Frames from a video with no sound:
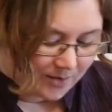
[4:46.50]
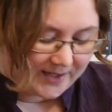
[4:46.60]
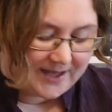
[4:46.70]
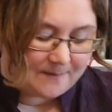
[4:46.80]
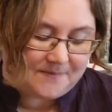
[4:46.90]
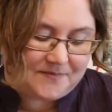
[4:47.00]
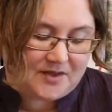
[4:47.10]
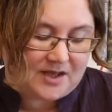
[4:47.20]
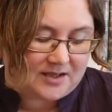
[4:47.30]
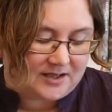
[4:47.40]
Okay,
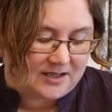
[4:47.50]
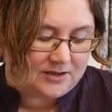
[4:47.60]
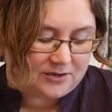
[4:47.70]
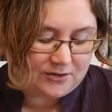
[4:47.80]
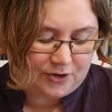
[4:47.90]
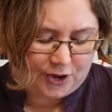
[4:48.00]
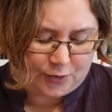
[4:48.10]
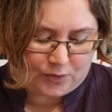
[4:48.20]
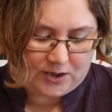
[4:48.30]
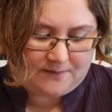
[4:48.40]
and then the third
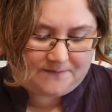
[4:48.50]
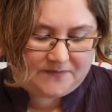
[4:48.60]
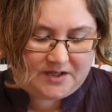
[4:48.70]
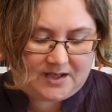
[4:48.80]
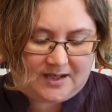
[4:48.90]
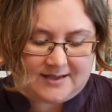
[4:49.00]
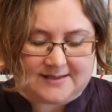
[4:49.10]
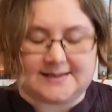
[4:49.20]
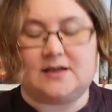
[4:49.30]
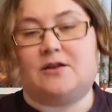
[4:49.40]
one
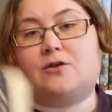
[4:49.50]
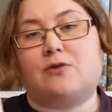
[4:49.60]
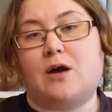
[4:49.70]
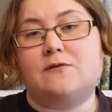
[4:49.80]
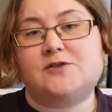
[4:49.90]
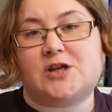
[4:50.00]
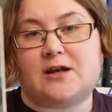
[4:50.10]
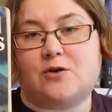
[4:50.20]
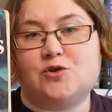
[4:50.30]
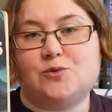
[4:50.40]
is The Crown of
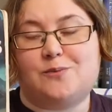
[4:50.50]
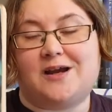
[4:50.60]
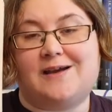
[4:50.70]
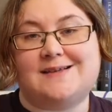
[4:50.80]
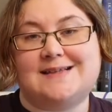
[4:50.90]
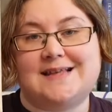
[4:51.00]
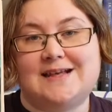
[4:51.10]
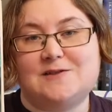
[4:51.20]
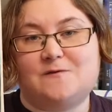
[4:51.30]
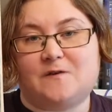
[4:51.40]
Shadows by
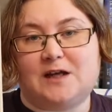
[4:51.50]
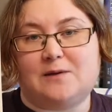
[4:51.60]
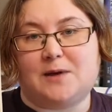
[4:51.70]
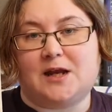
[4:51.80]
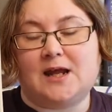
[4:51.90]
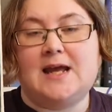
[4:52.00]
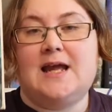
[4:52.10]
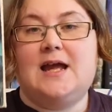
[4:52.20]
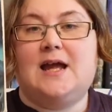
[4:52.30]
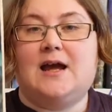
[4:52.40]
C.S. Friedman.
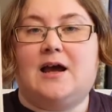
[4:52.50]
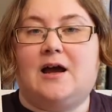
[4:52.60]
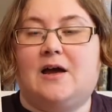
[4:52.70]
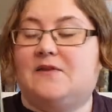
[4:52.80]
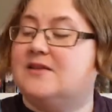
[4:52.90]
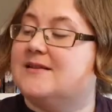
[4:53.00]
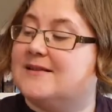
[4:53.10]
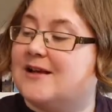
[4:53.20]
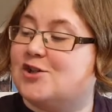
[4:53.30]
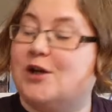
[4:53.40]
This is
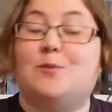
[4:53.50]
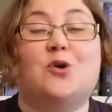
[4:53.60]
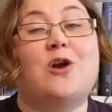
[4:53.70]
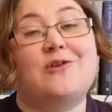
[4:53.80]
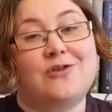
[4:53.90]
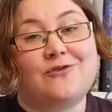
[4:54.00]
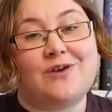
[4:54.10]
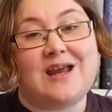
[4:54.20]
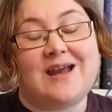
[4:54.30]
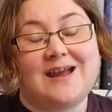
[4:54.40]
actually book
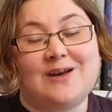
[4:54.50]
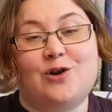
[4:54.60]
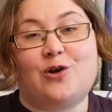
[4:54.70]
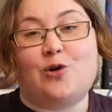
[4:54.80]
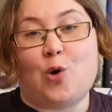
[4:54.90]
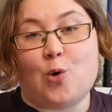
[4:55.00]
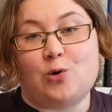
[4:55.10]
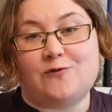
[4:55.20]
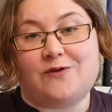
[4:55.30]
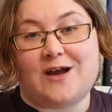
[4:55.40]
3 in her
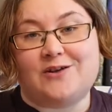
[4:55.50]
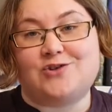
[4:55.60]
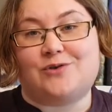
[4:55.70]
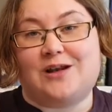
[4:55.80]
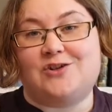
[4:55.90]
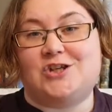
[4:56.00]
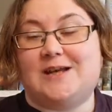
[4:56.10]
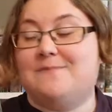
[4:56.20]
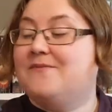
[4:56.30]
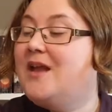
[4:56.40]
Cold Fire
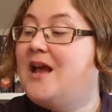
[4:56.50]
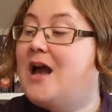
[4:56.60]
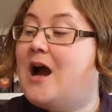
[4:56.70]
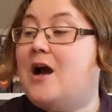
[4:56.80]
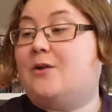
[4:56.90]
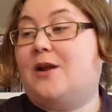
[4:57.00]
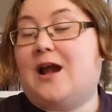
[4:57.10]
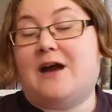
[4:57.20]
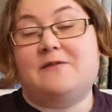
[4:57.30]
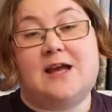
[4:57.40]
trilogy. I don't
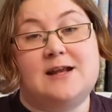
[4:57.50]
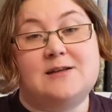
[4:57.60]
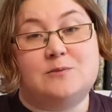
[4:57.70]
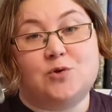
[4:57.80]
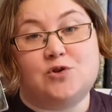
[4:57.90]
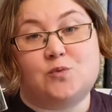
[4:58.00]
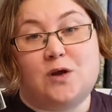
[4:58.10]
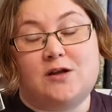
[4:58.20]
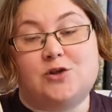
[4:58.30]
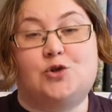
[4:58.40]
have yet books
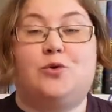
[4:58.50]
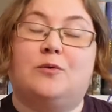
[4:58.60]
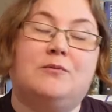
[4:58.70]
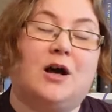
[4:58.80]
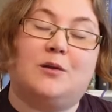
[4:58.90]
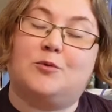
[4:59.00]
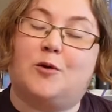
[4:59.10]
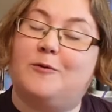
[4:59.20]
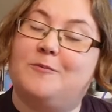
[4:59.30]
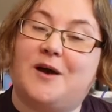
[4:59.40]
1 and 2. I'll
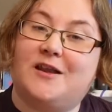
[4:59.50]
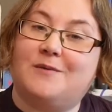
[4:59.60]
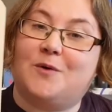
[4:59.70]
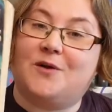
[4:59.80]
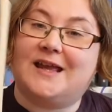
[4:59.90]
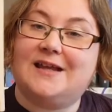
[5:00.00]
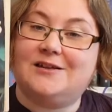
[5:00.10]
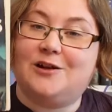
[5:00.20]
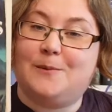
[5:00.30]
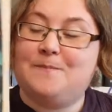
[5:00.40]
probably buy them on
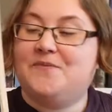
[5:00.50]
Kindle,